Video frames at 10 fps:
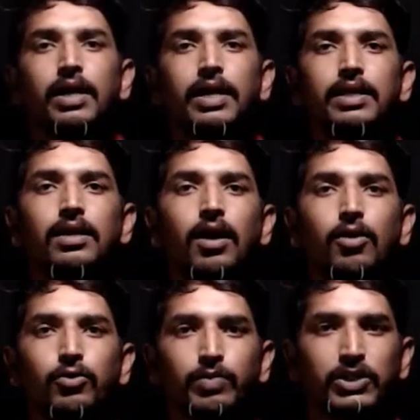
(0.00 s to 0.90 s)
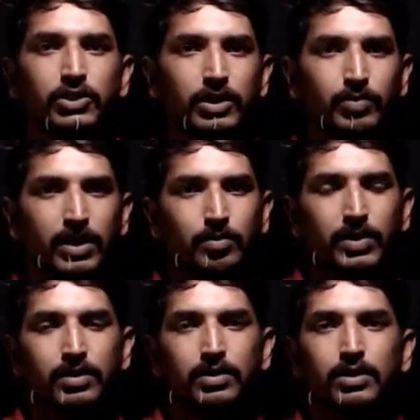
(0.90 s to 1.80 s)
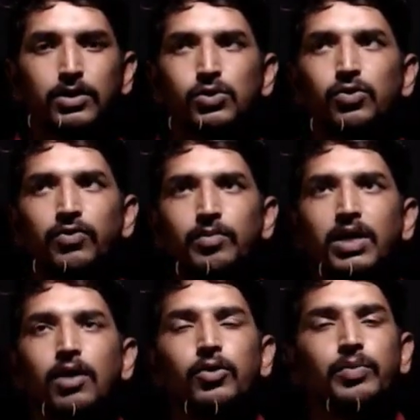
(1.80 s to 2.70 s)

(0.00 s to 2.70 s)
can observe in outpatient department.